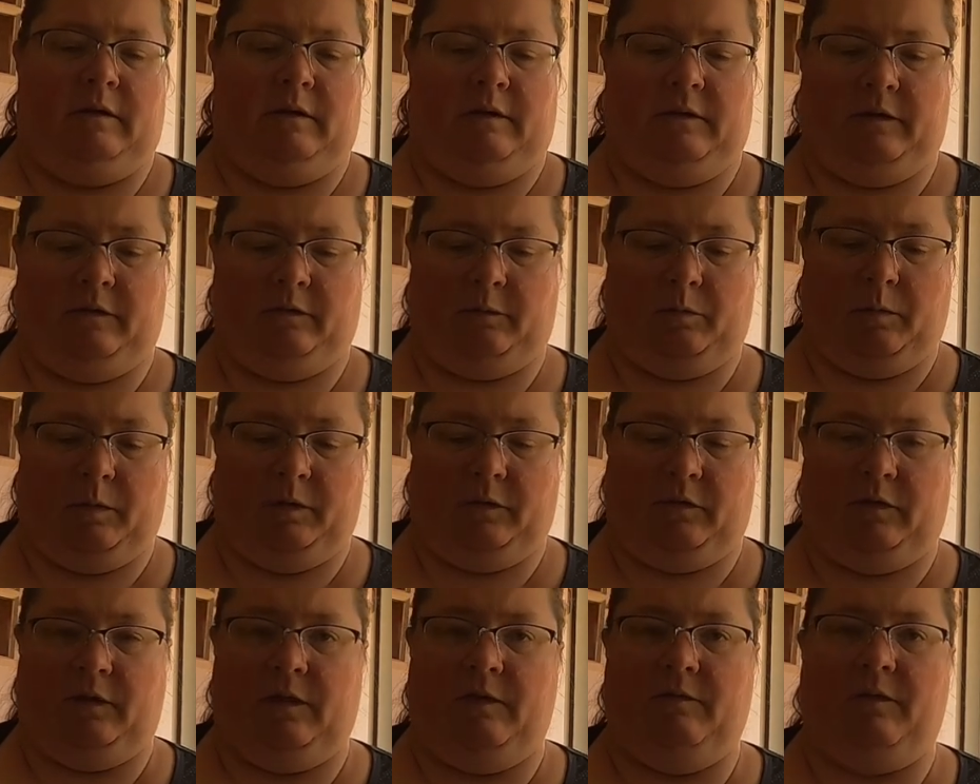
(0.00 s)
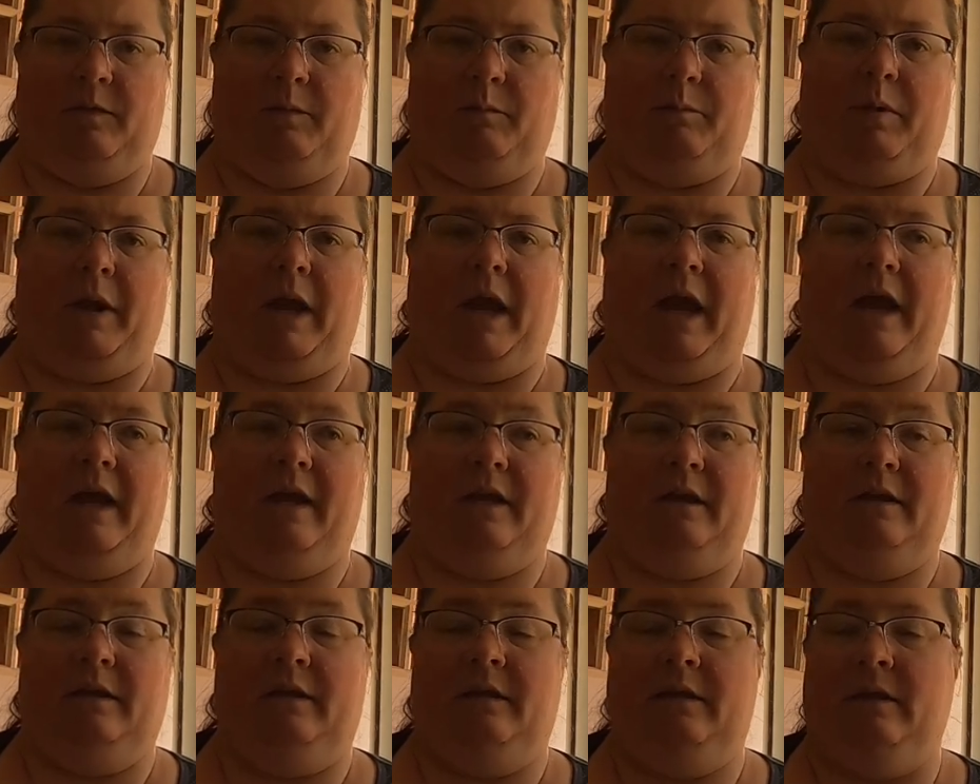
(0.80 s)
This one's even
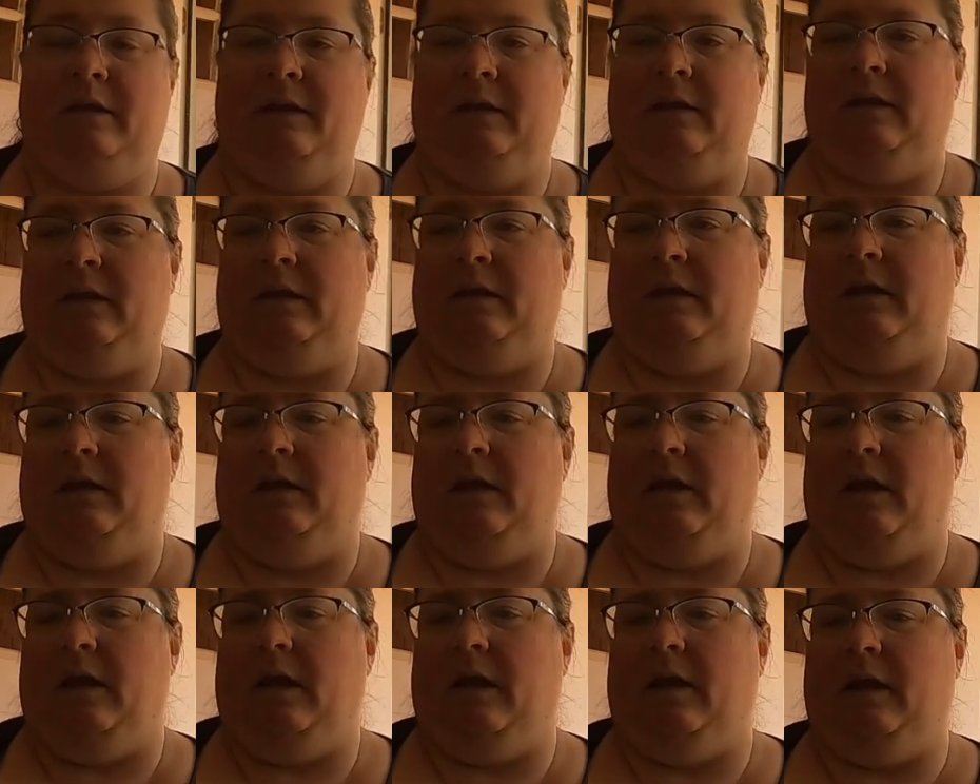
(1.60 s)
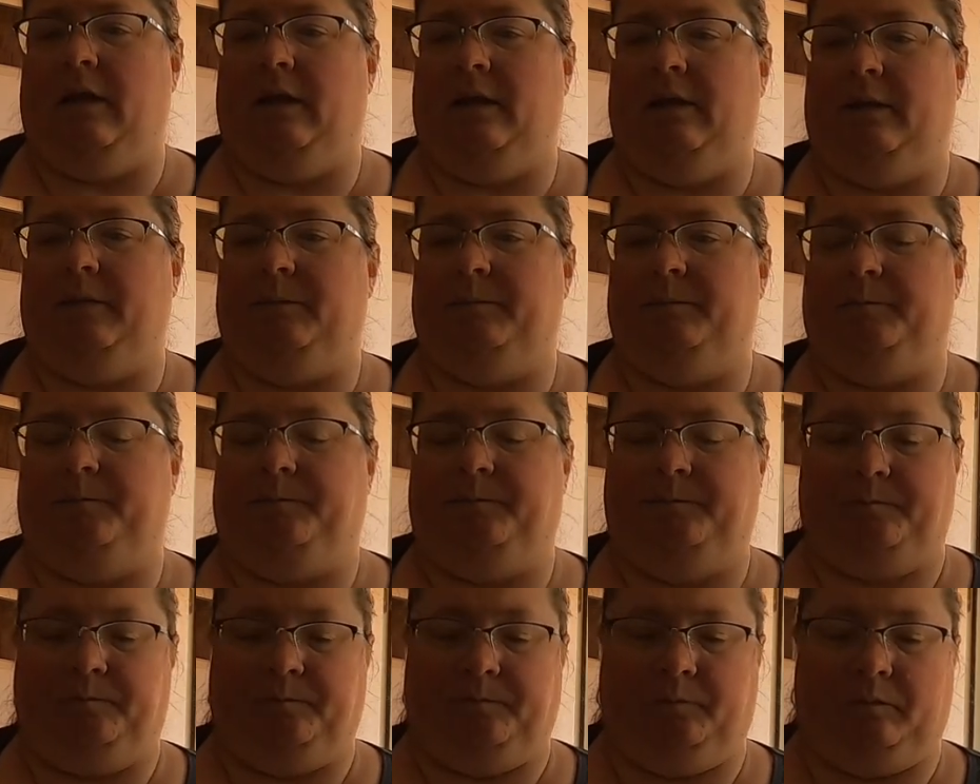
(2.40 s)
padded. So
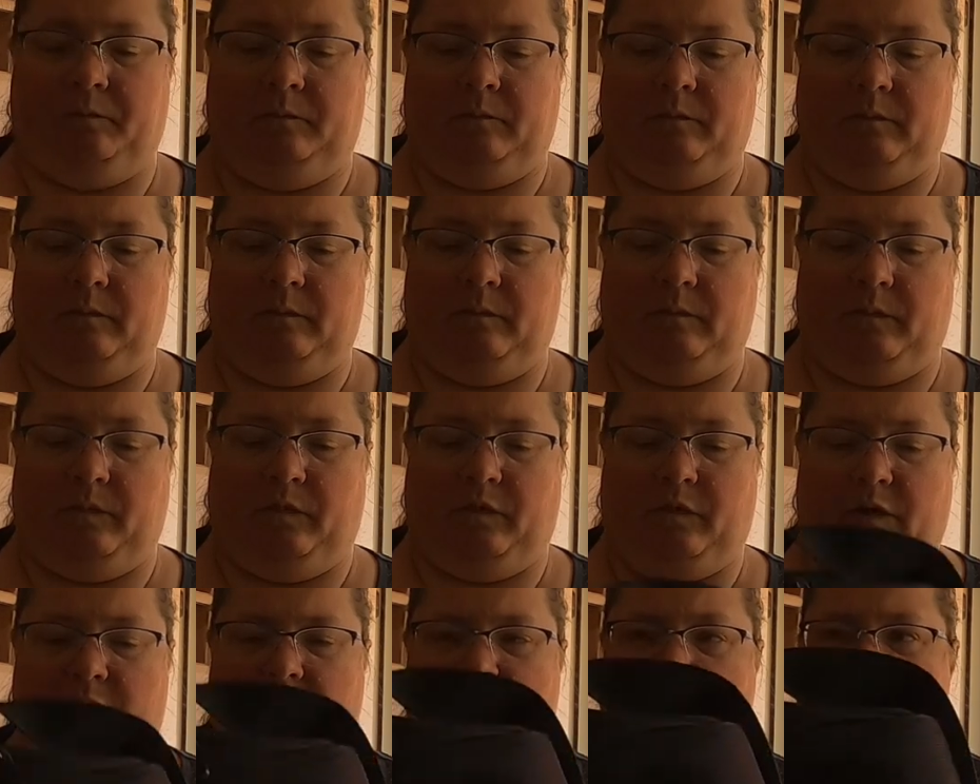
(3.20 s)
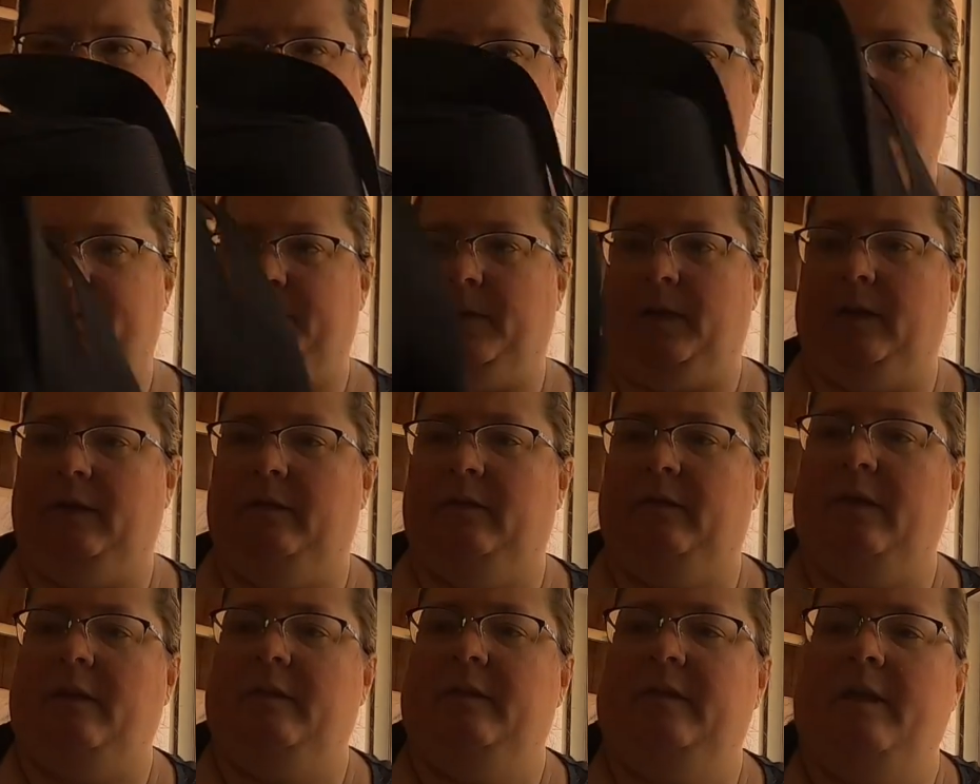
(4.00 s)
yeah, I
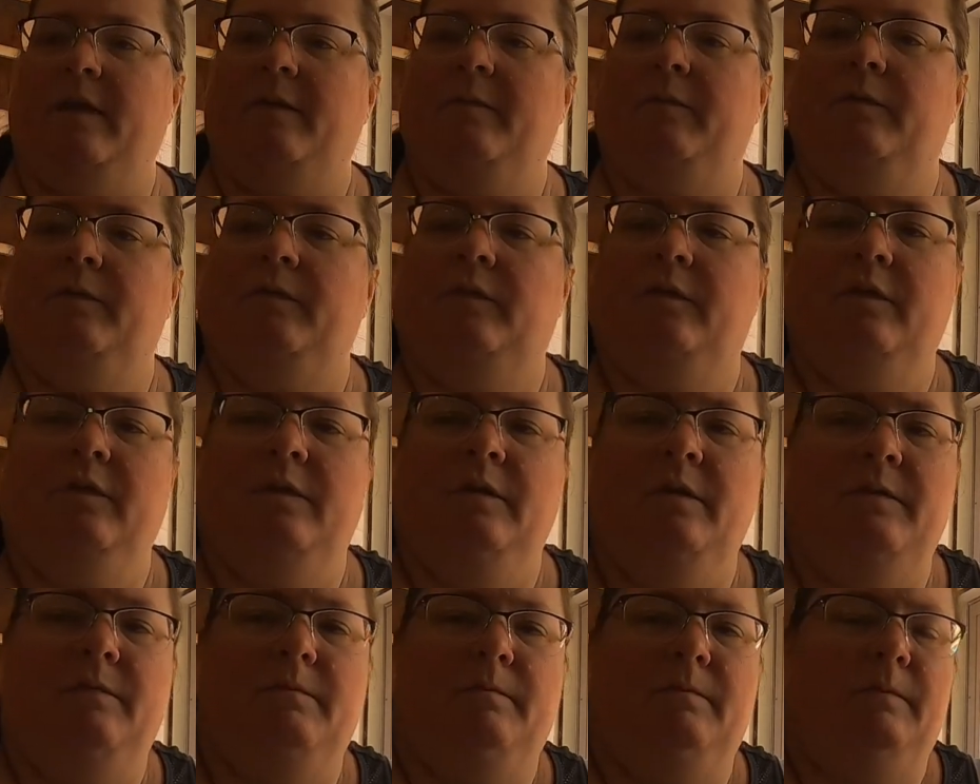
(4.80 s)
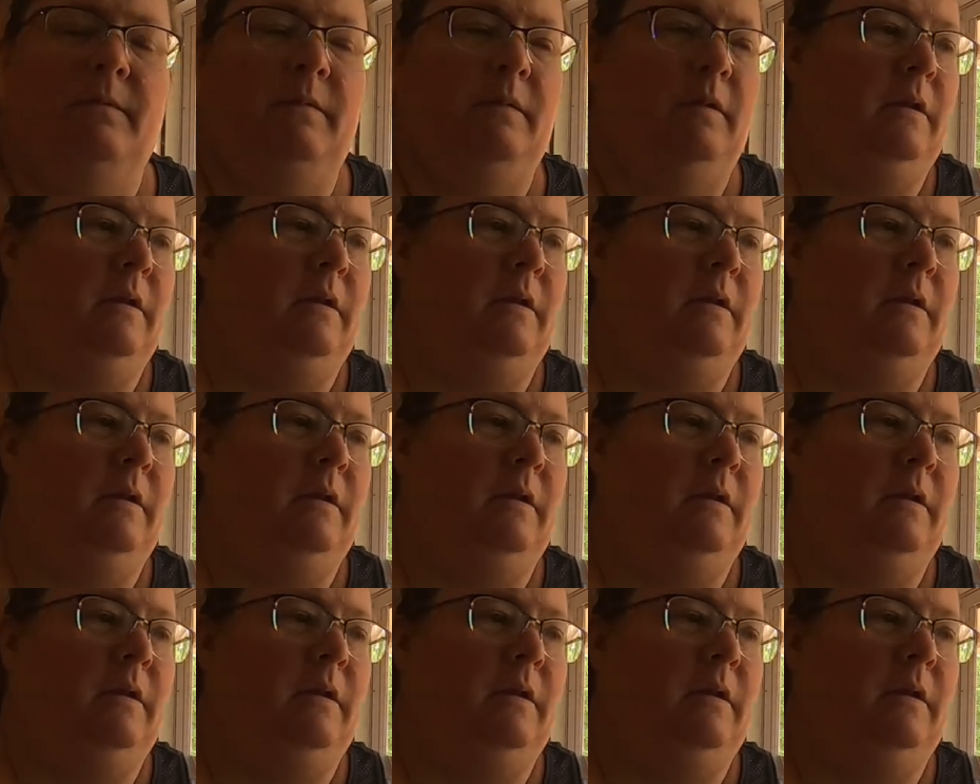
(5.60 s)
thought that was good.